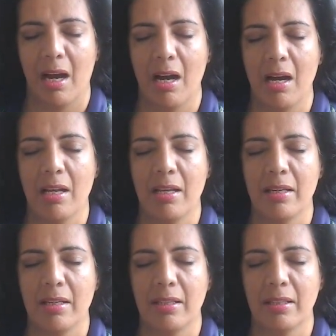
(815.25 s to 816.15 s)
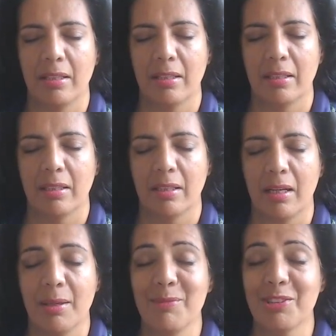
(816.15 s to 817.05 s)
I
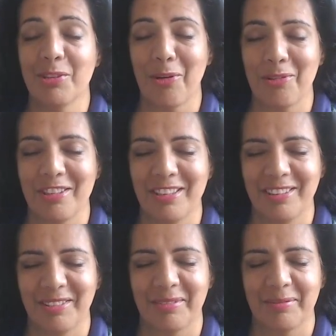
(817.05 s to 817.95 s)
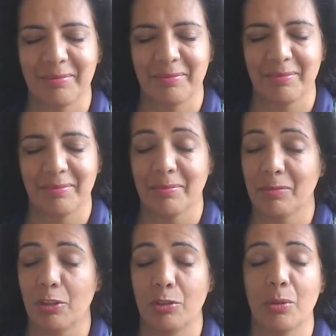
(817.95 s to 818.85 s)
am sorry
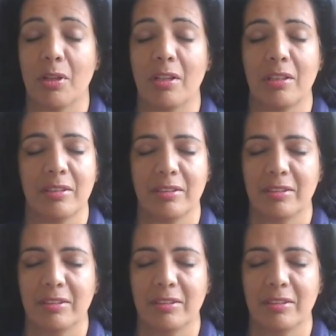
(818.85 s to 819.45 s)
that you are